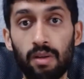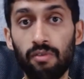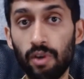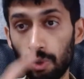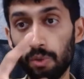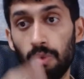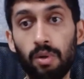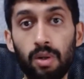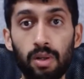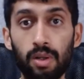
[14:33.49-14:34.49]
for
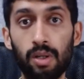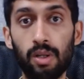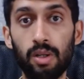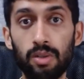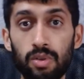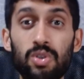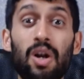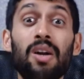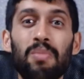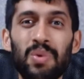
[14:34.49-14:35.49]
you. So
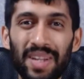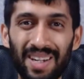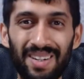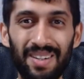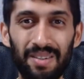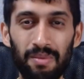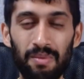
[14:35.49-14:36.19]
start moving